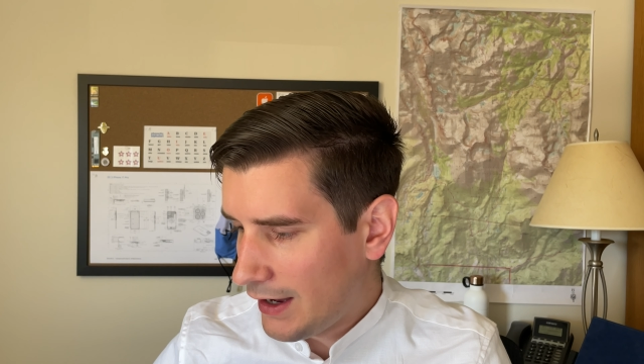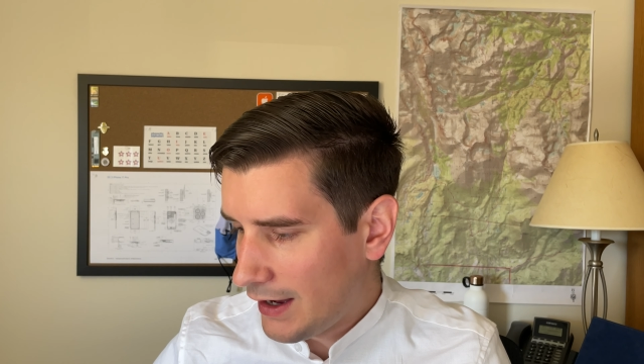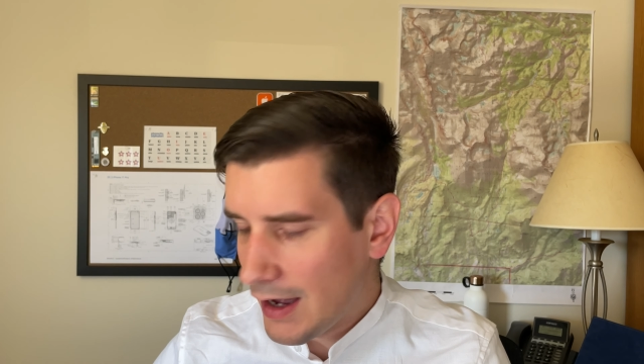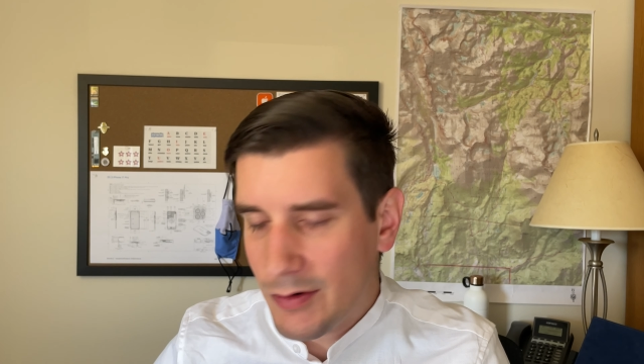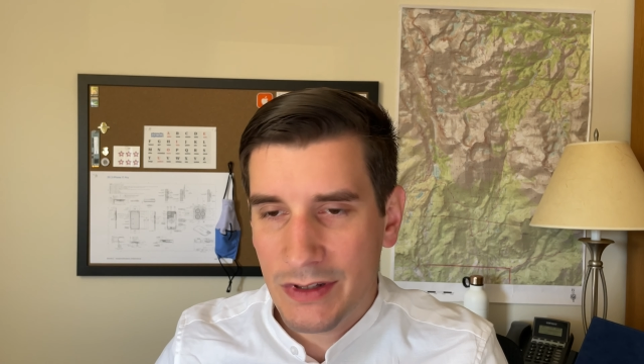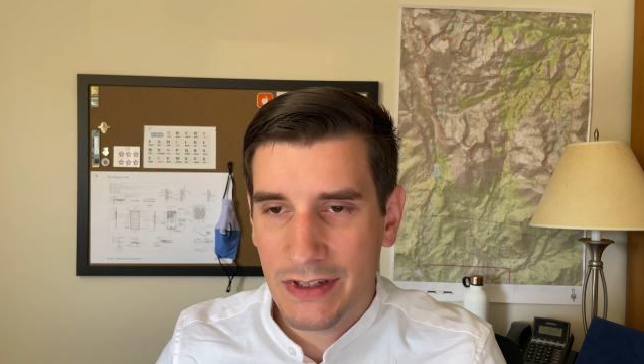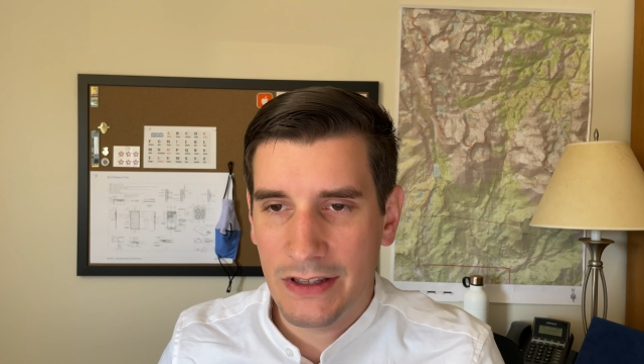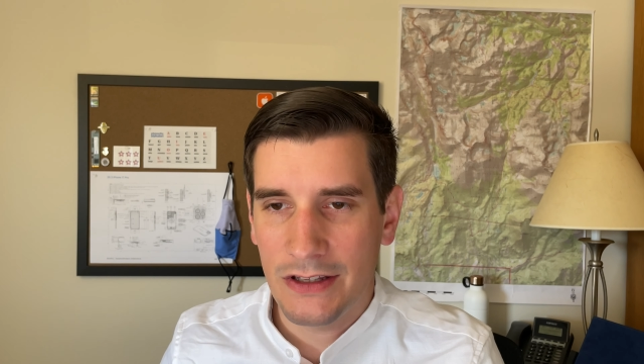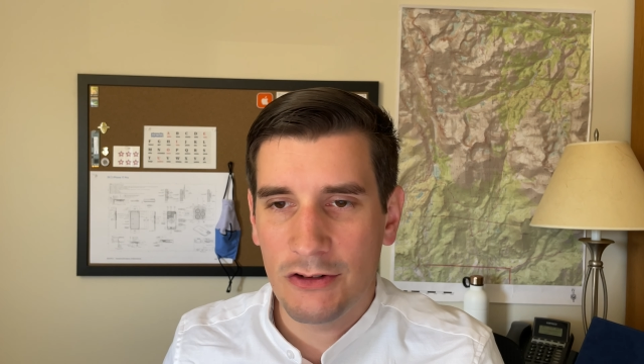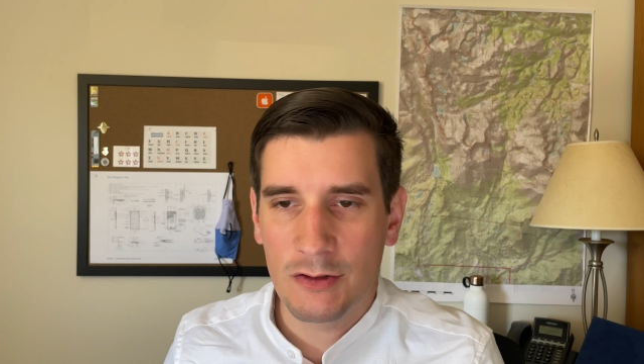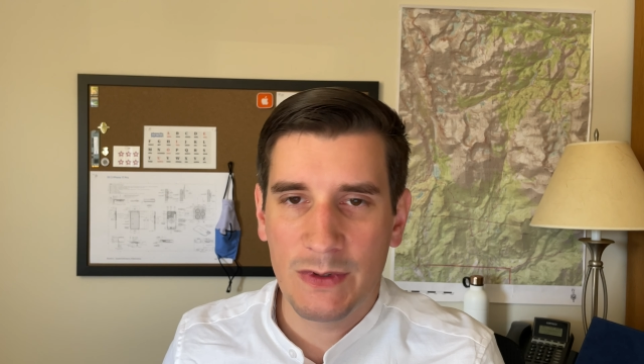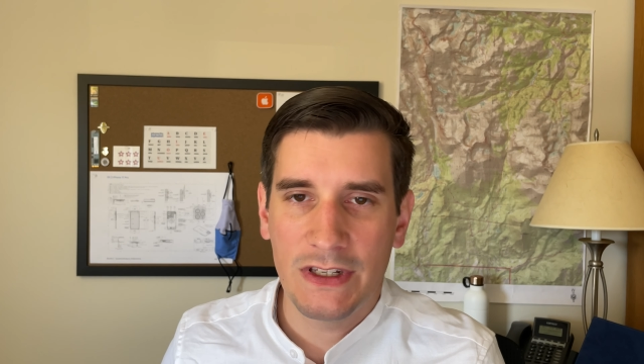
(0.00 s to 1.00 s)
I would say
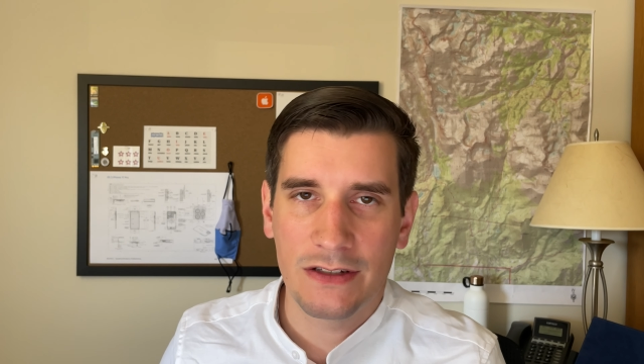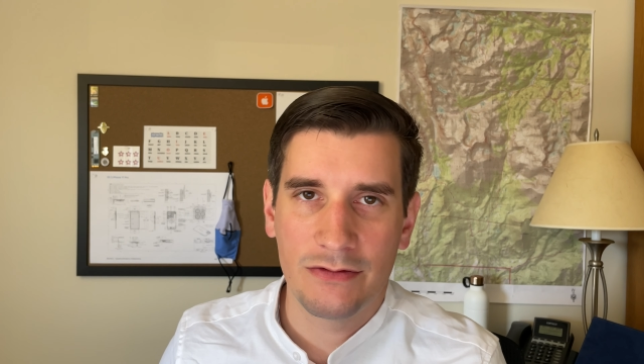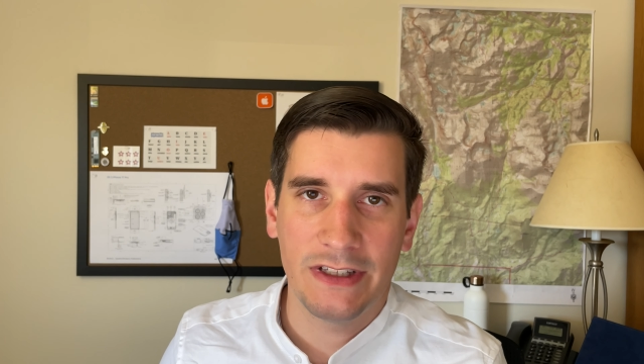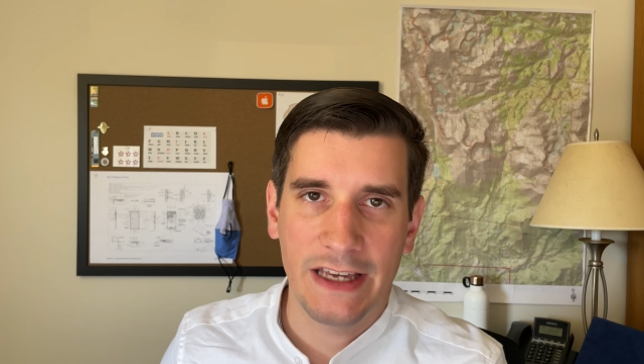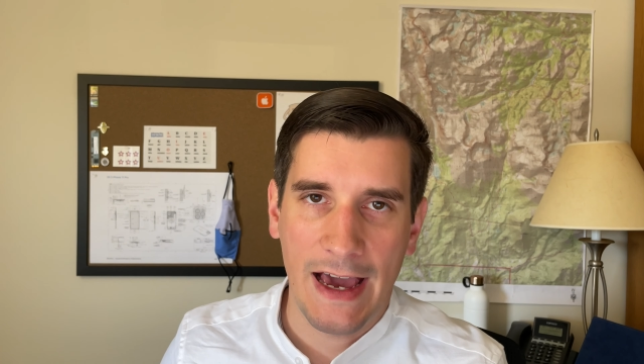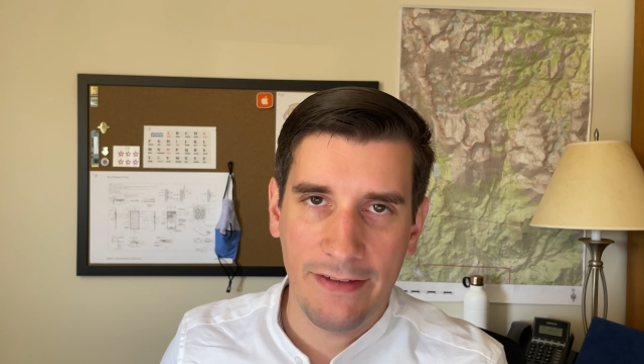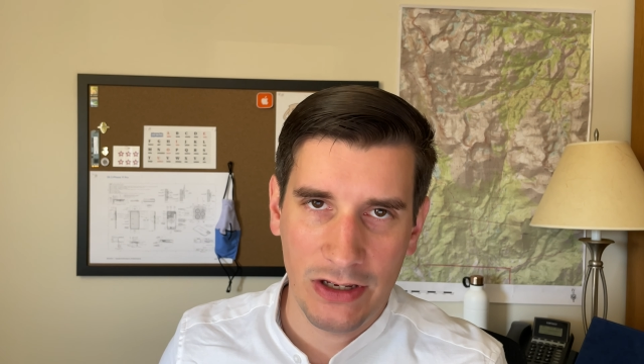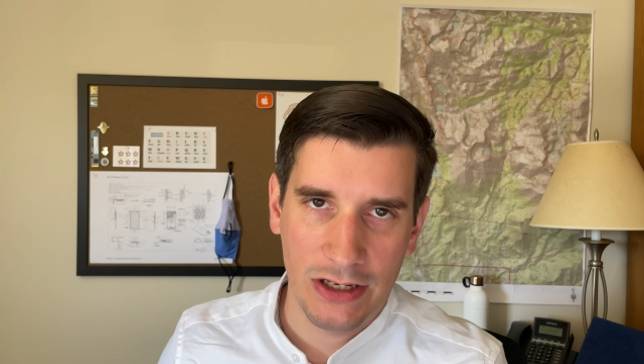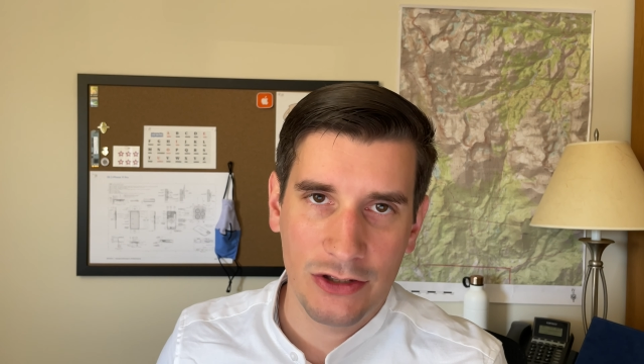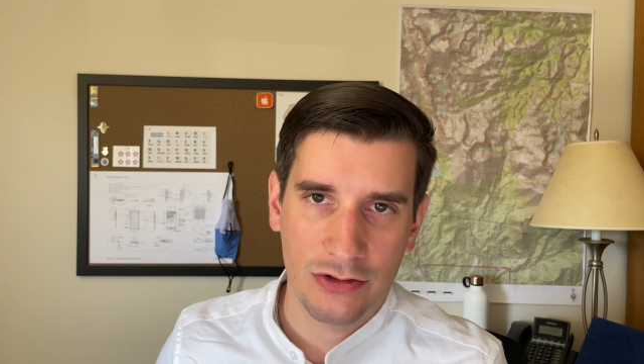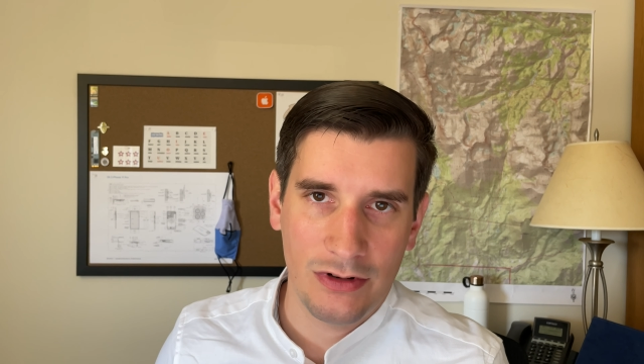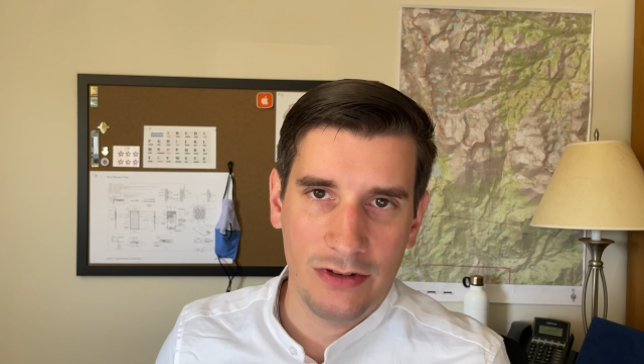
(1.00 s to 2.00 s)
that USB doesn't really have a
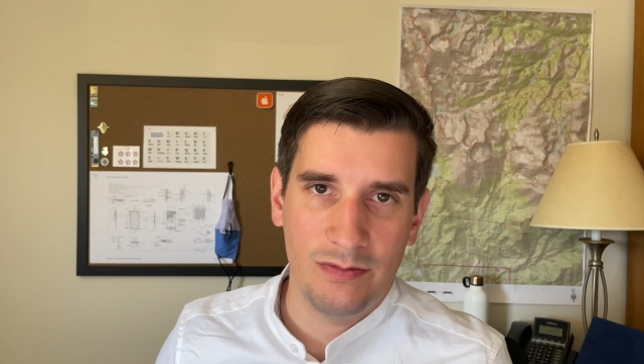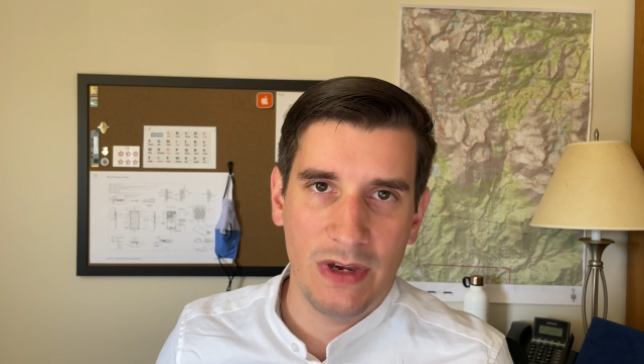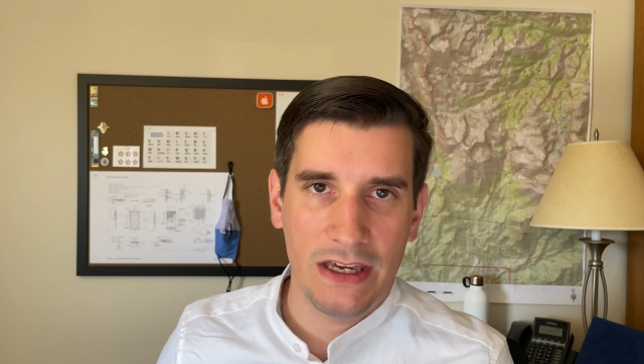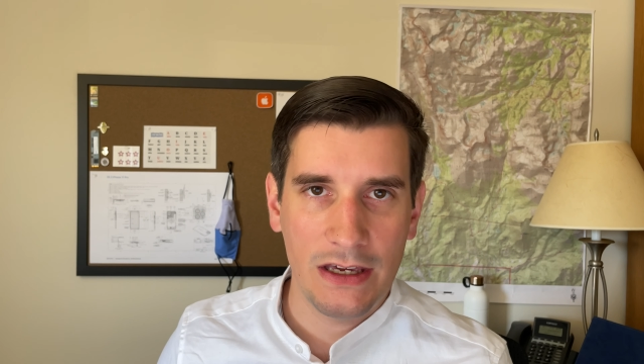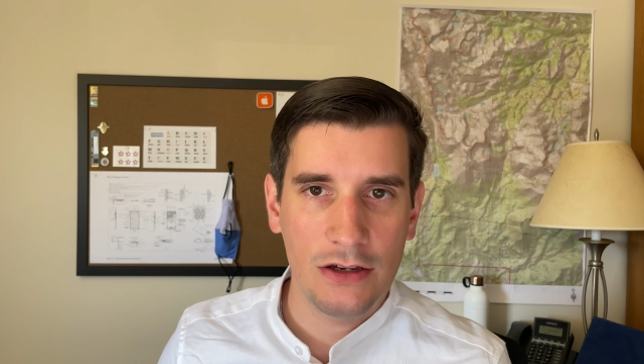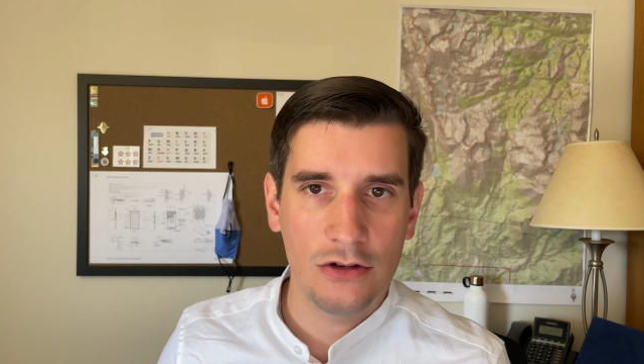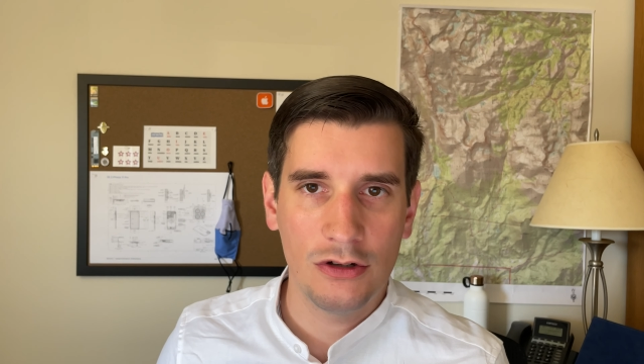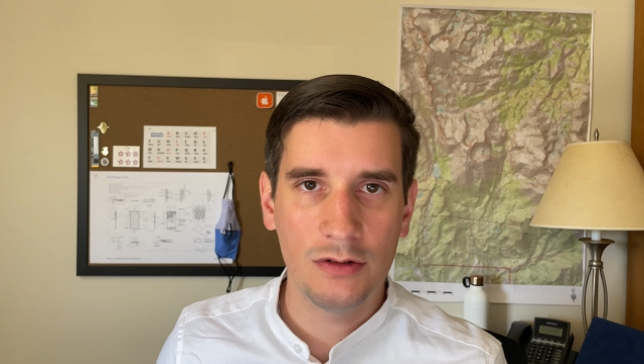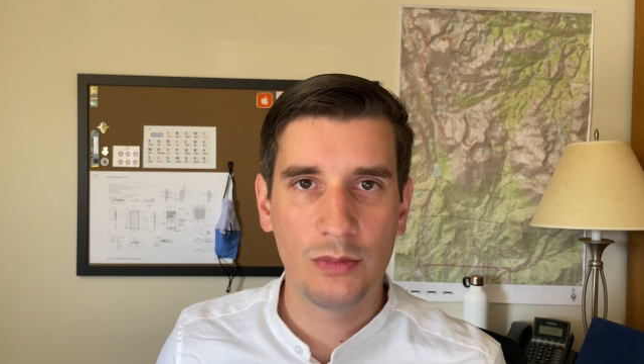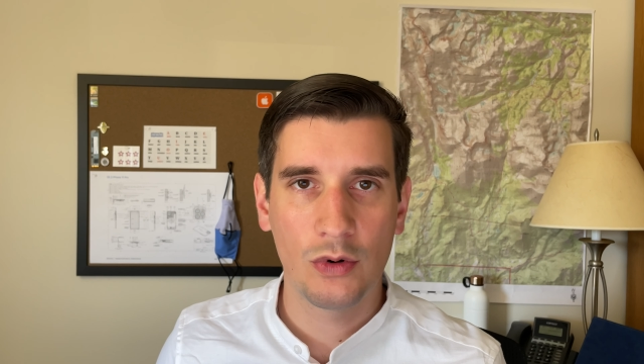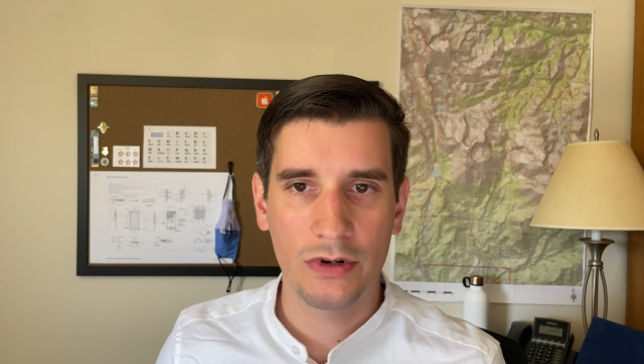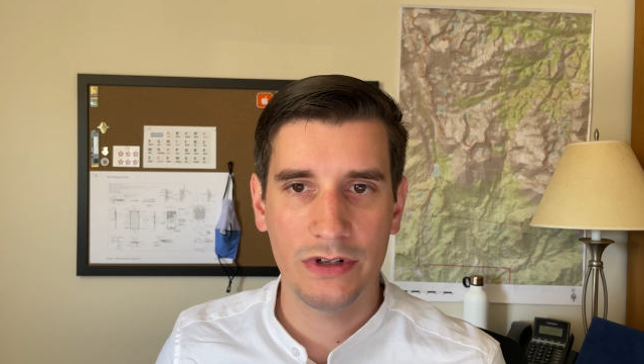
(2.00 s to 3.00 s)
history of making
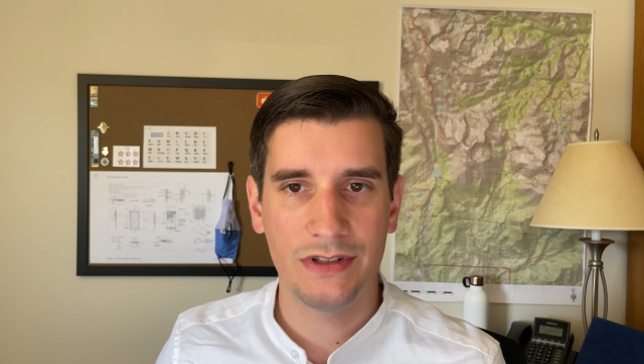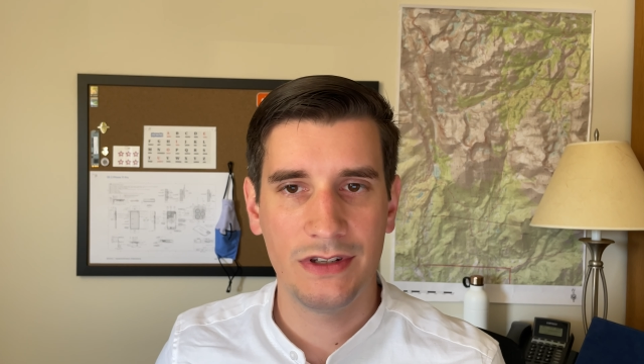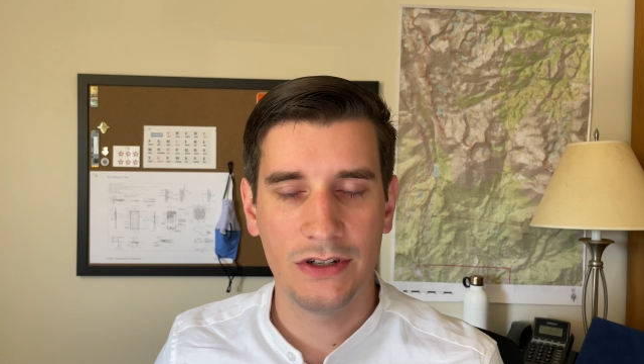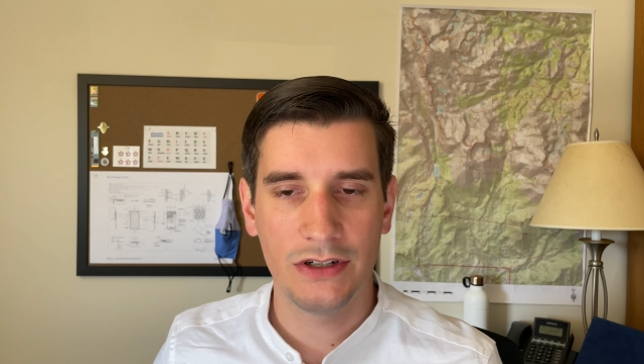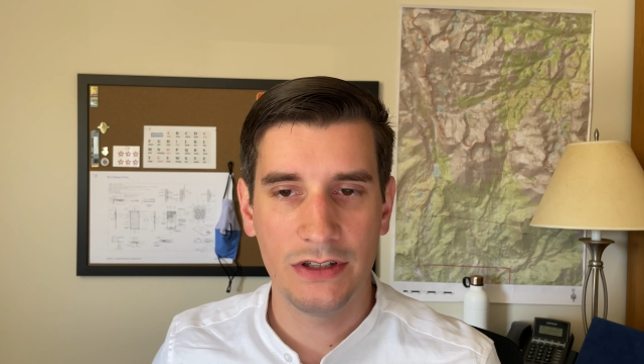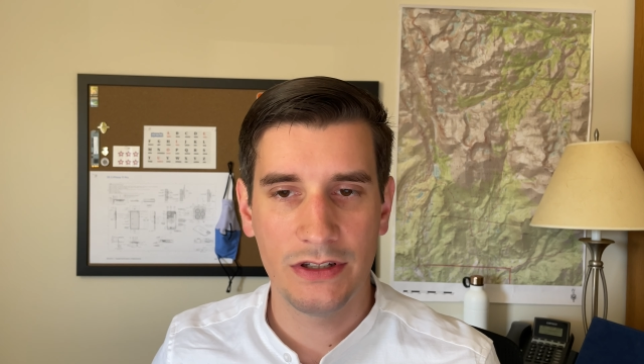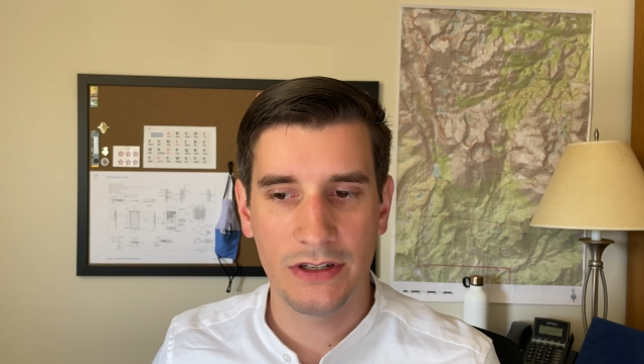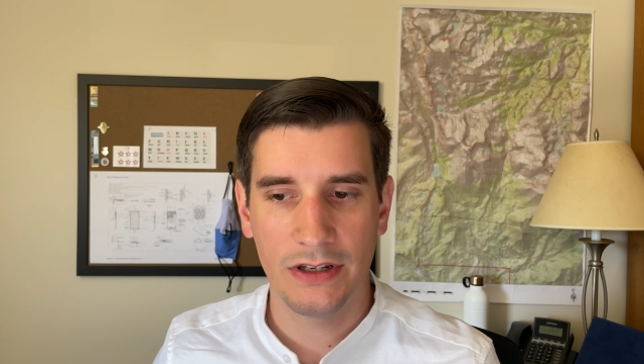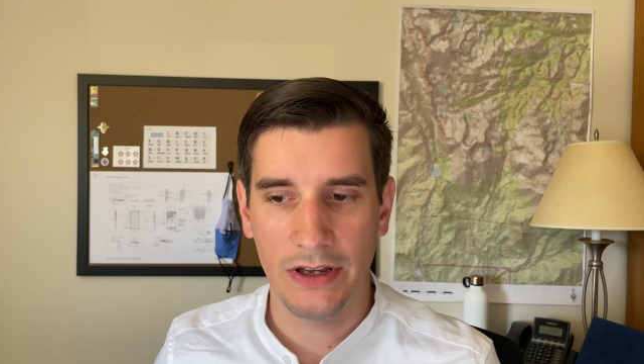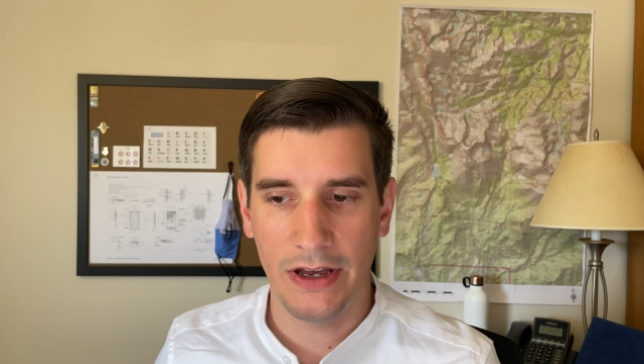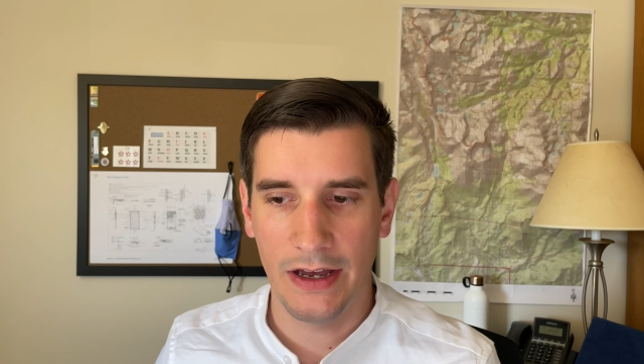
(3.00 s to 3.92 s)
good port decisions.